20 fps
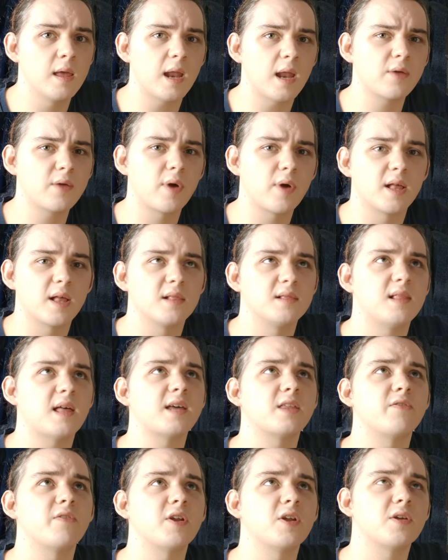Anyway,
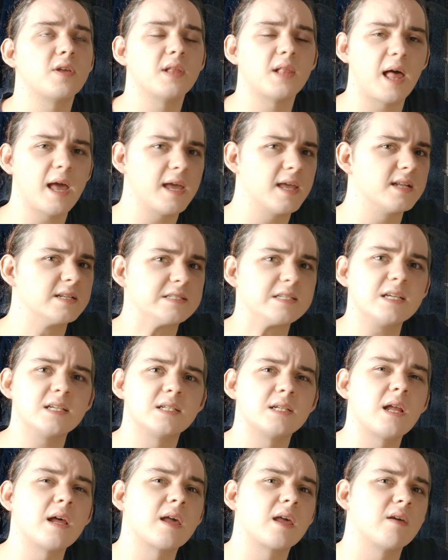like the video if you like it,
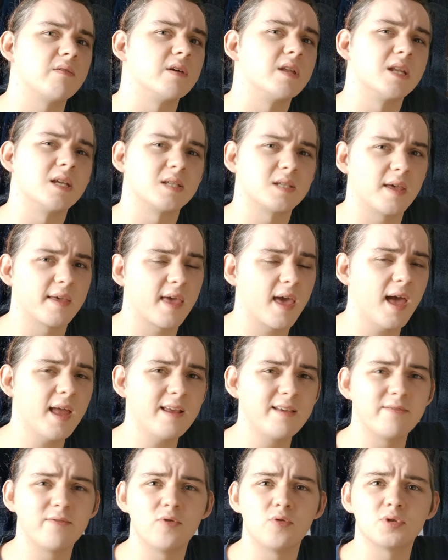dislike if you dislike it,
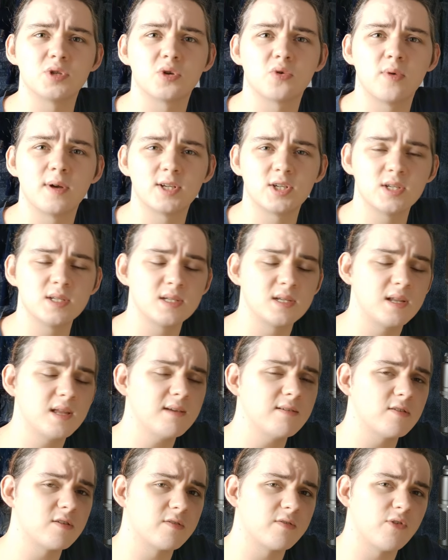any thoughts or questions,
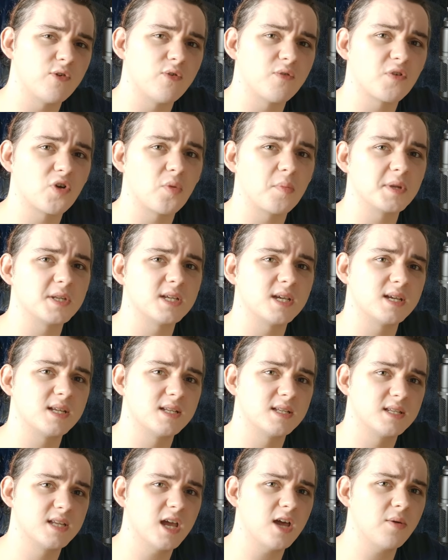leave them in the form of a comment
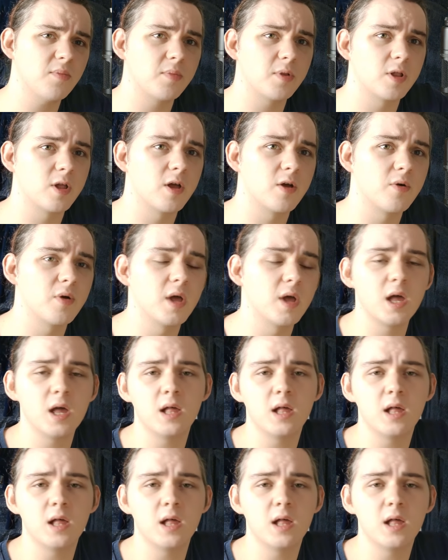down below.